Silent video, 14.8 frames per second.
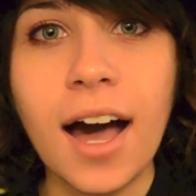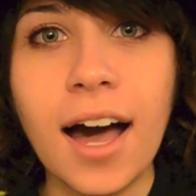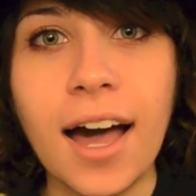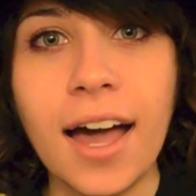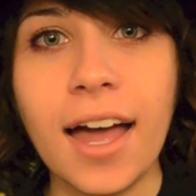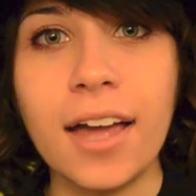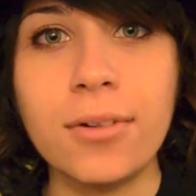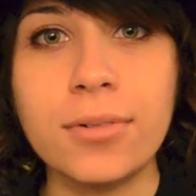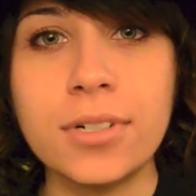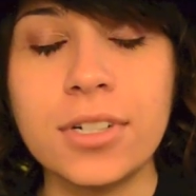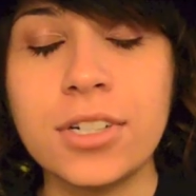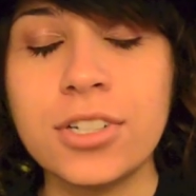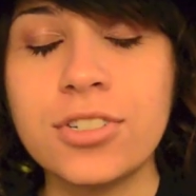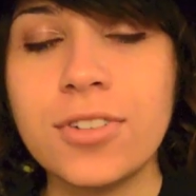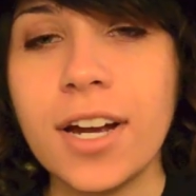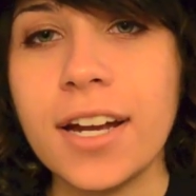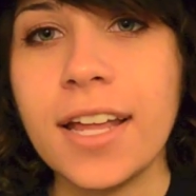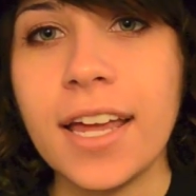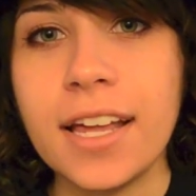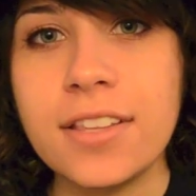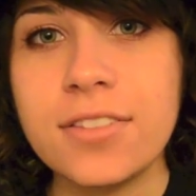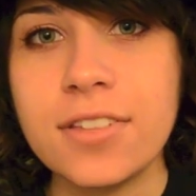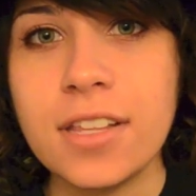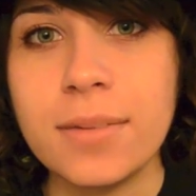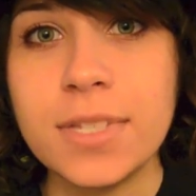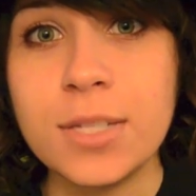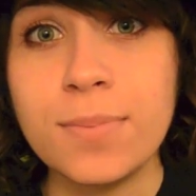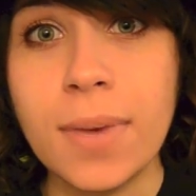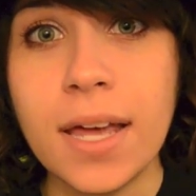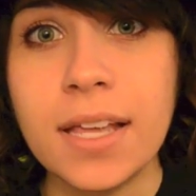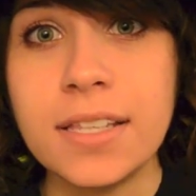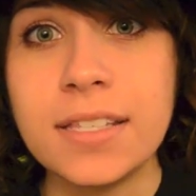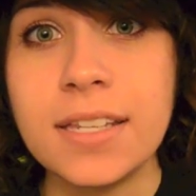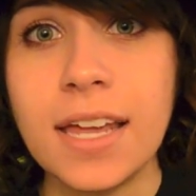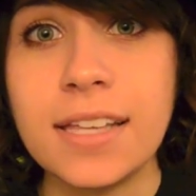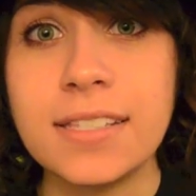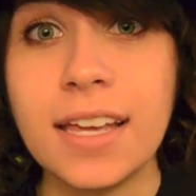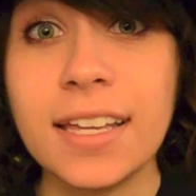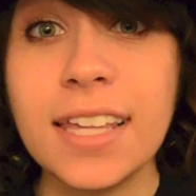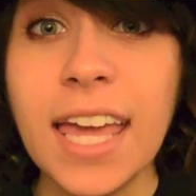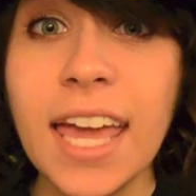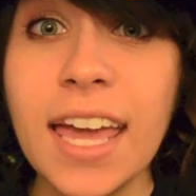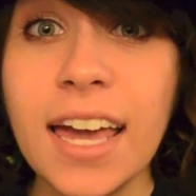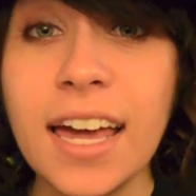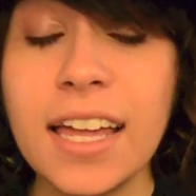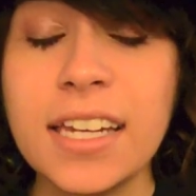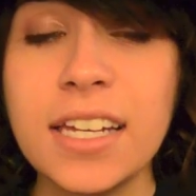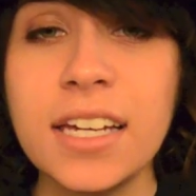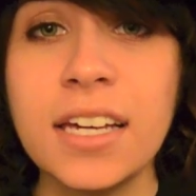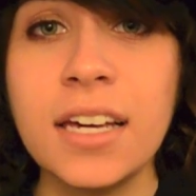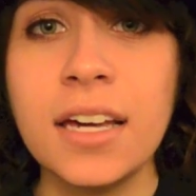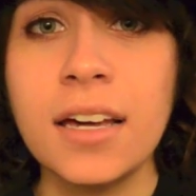I will try to answer them as best as I can.